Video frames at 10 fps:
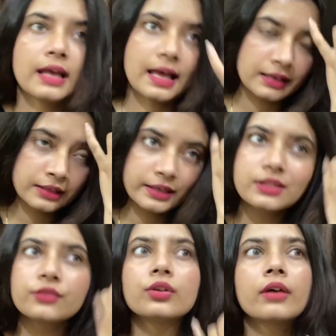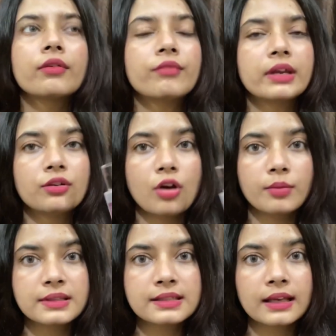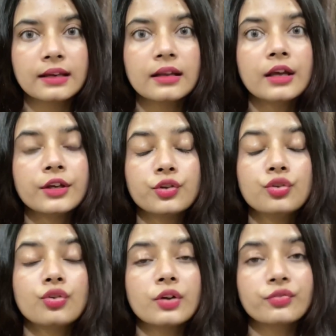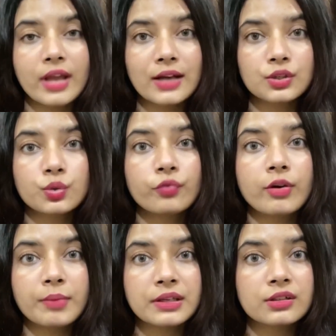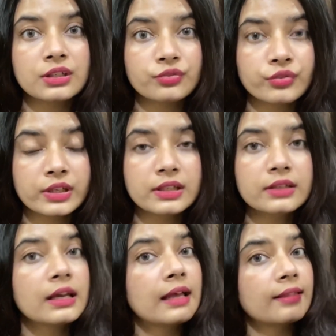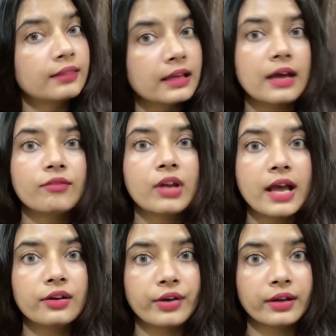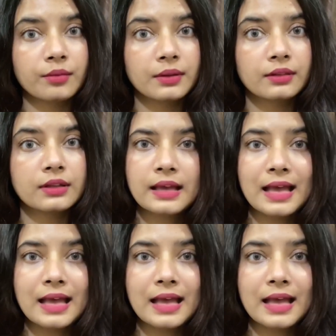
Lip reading: And in case if you have a very normal skin, you do not react to fermented ingredient, then I will highly recommend this.